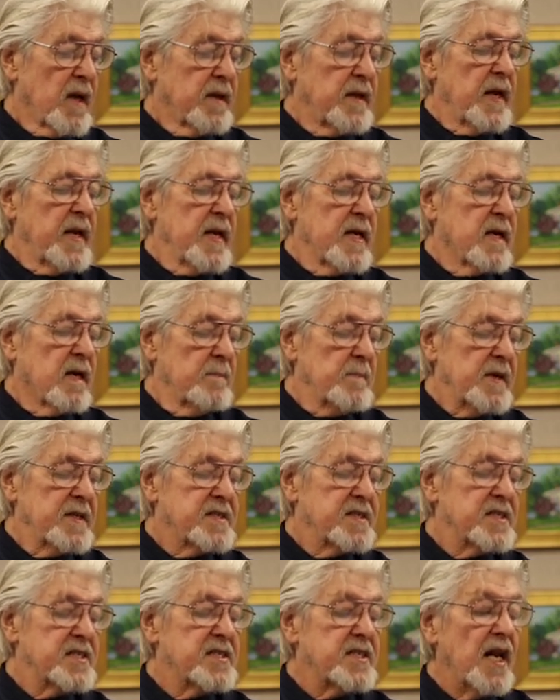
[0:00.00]
Then he
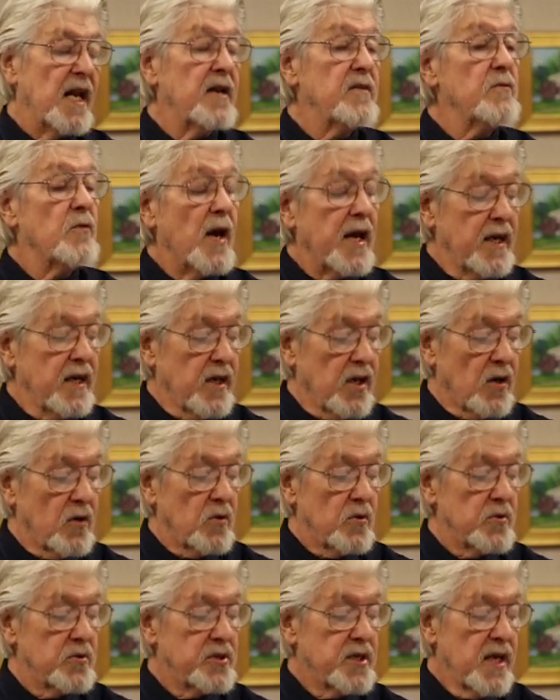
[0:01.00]
commenced to selling radios.